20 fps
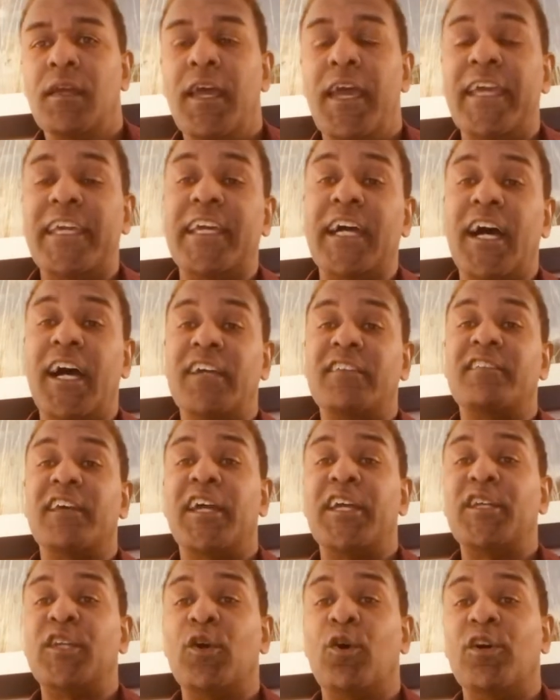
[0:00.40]
Hey guys, how
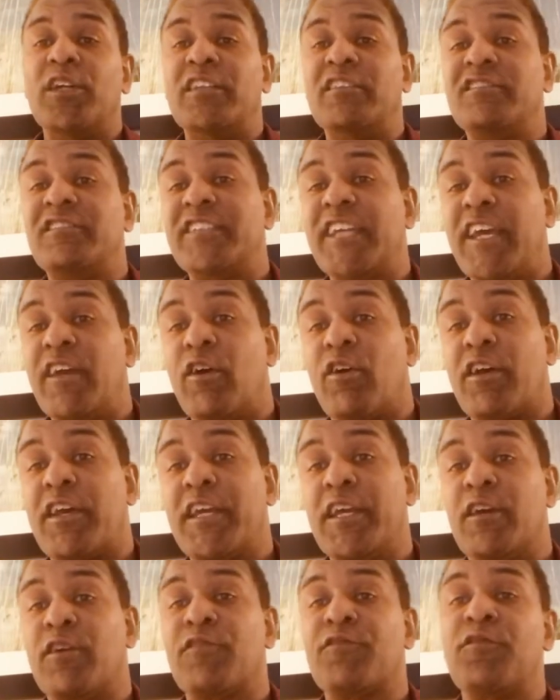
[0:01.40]
you doing? It's JR
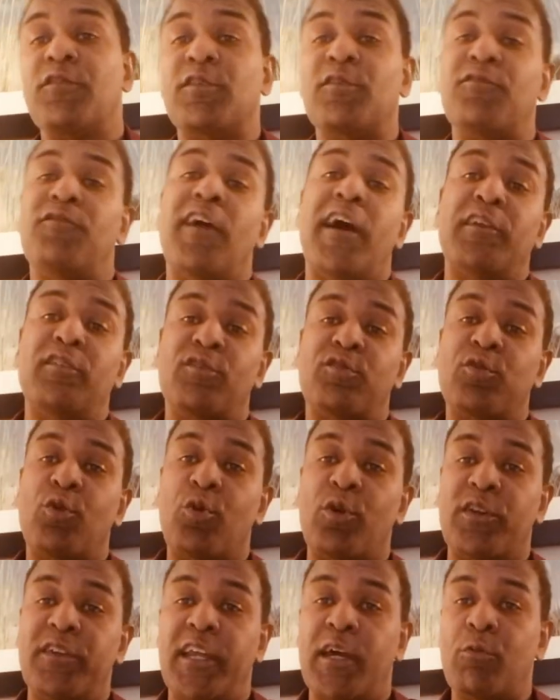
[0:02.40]
here from the Final
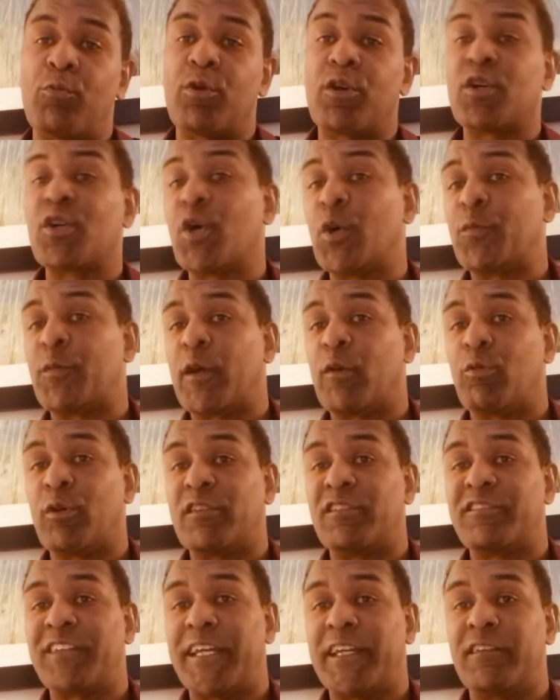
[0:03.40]
Score Network. Hope
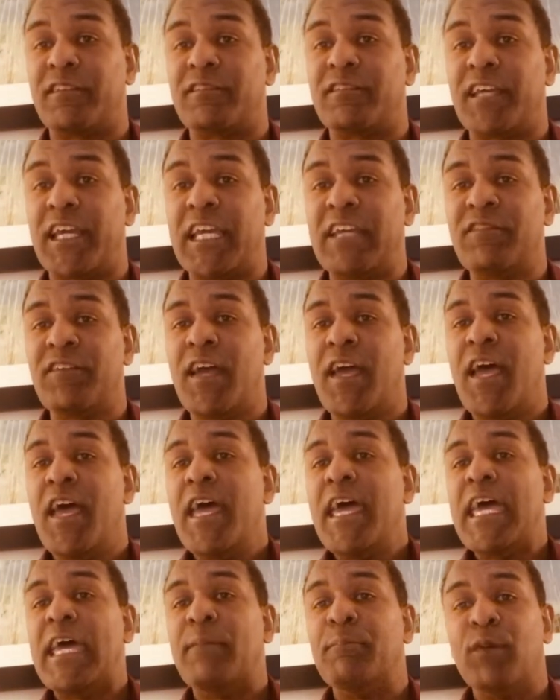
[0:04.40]
everyone's staying safe
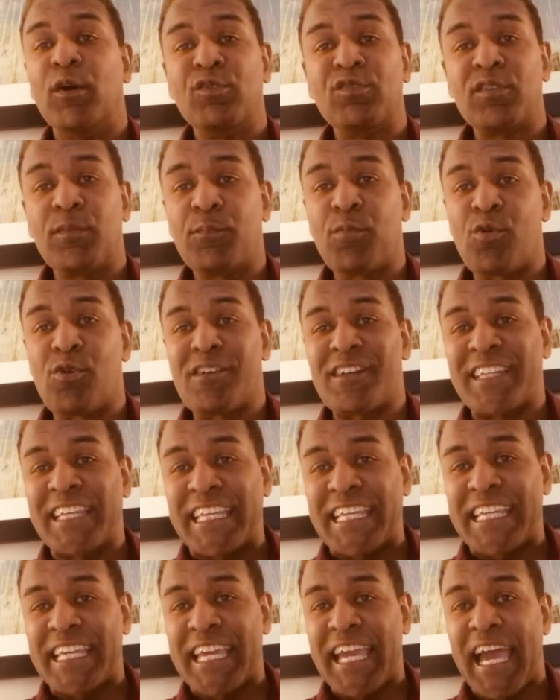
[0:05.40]
and most
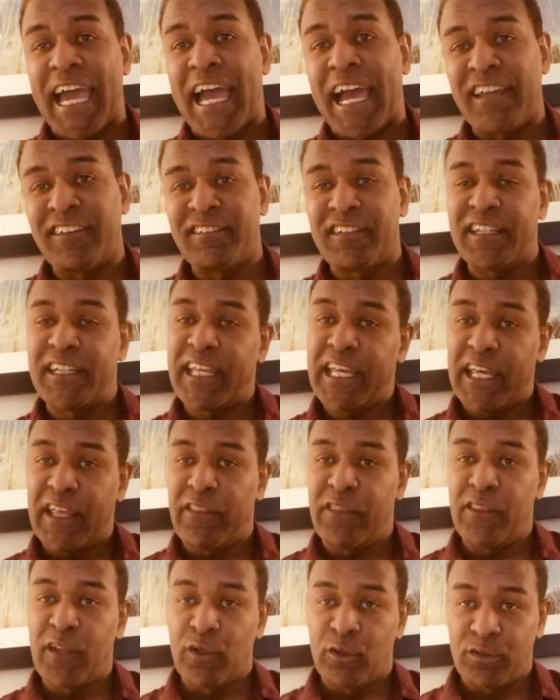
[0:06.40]
importantly, cashing
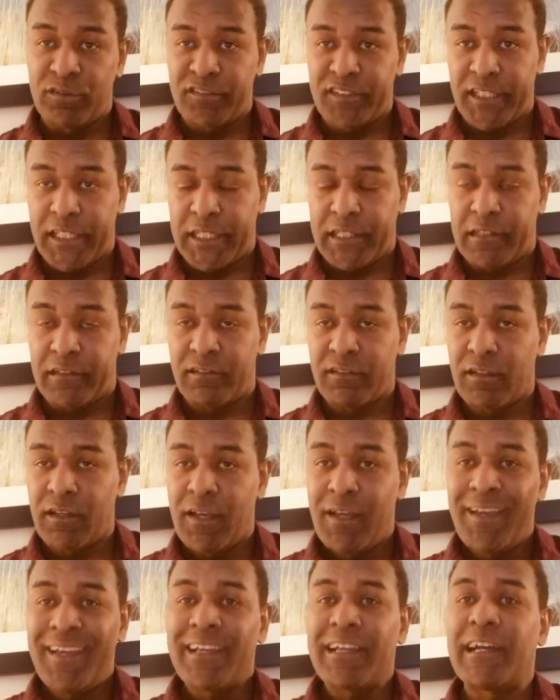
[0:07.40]
in those tickets.
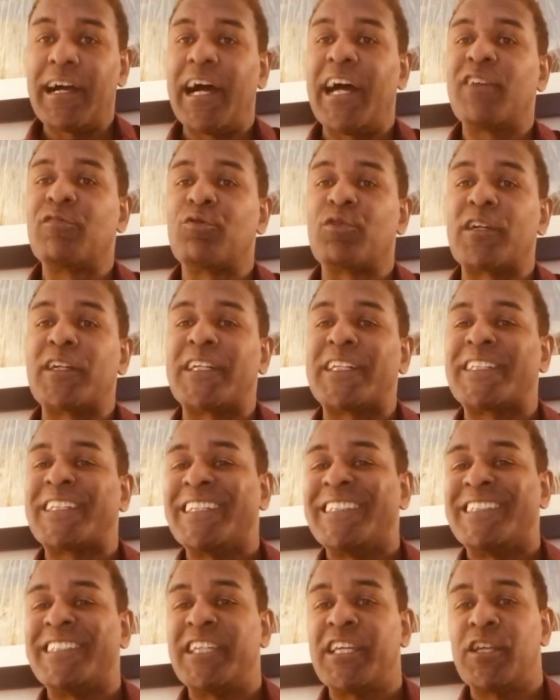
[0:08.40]
Guys, we're going to
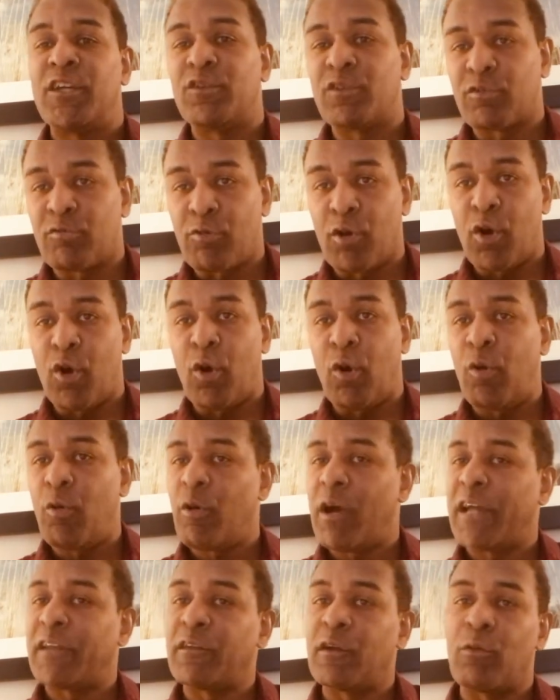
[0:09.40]
continue to roll.
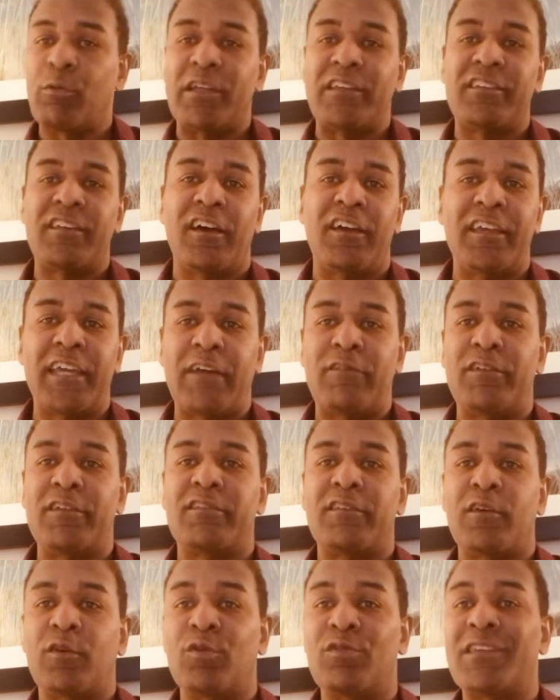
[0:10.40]
I know we tell you every
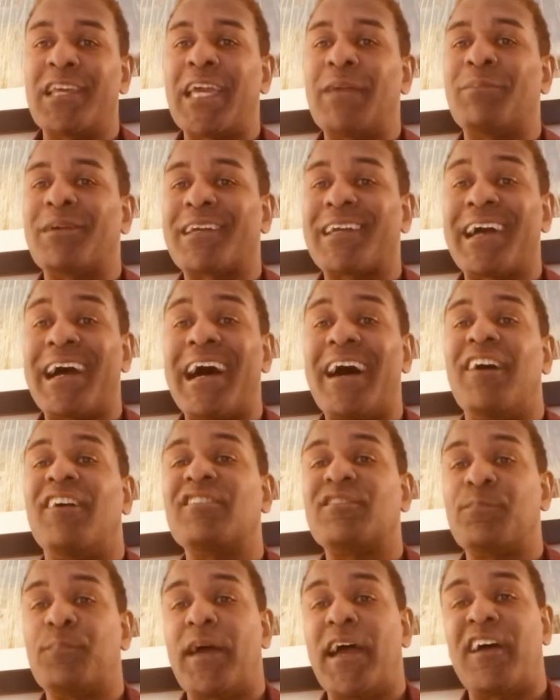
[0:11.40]
single day, but
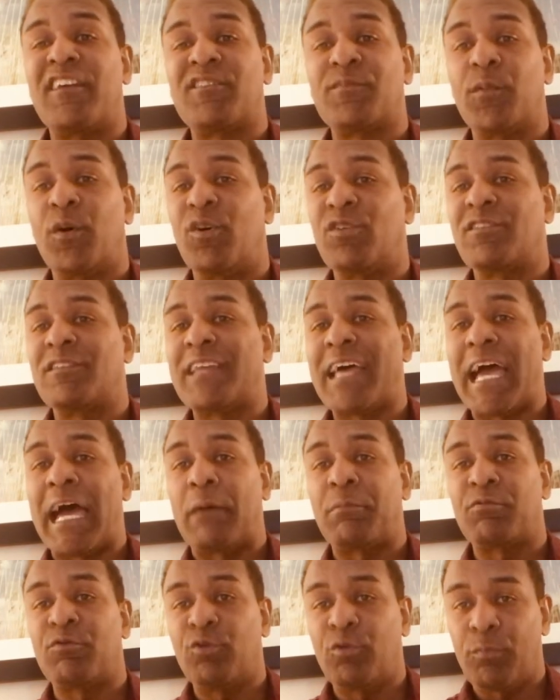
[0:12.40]
college basketball is an
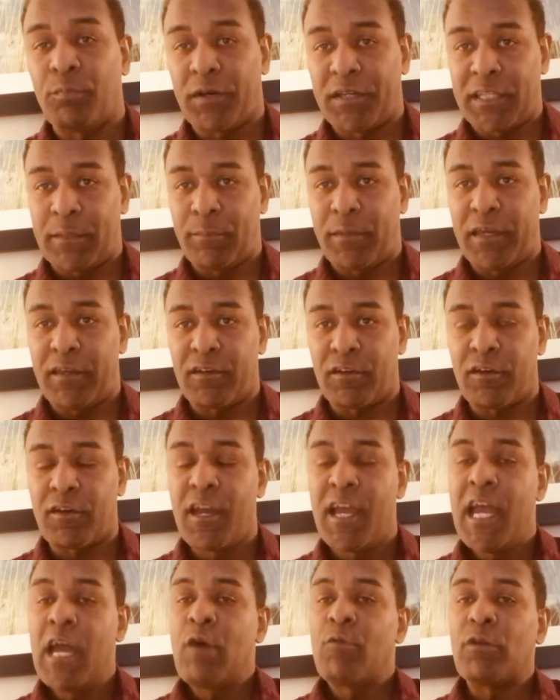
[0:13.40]
absolute money maker.
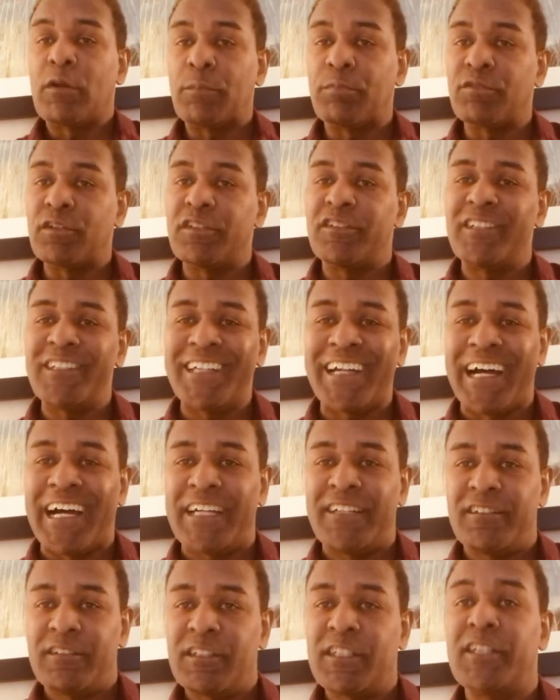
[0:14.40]
We
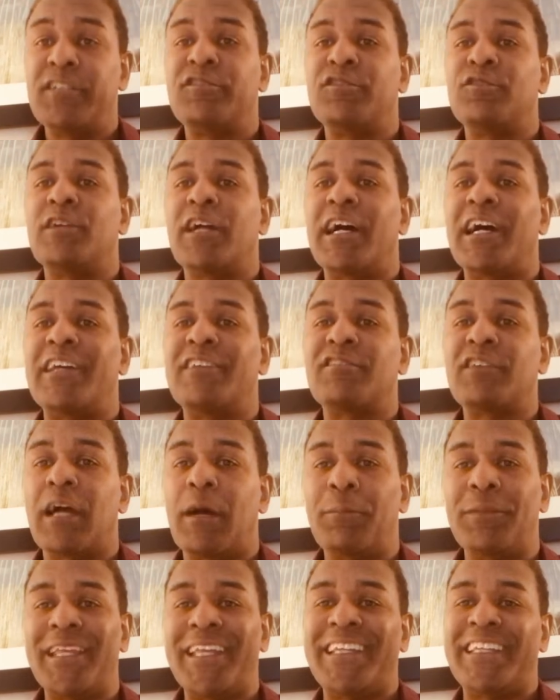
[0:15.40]
appreciate you guys
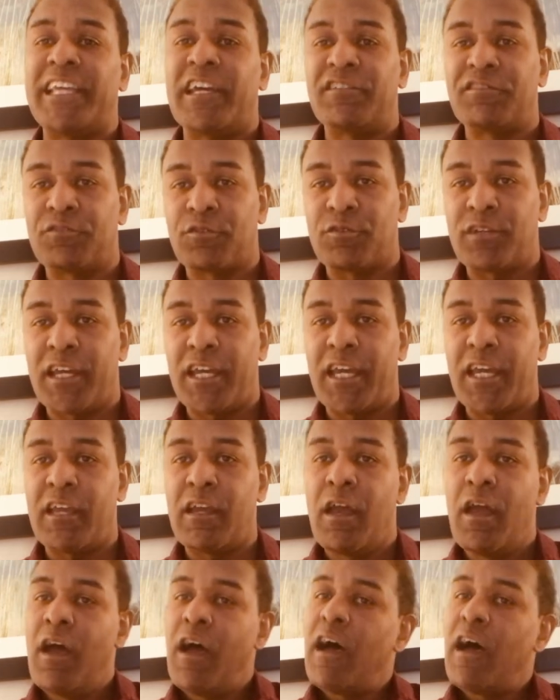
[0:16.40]
coming in yesterday.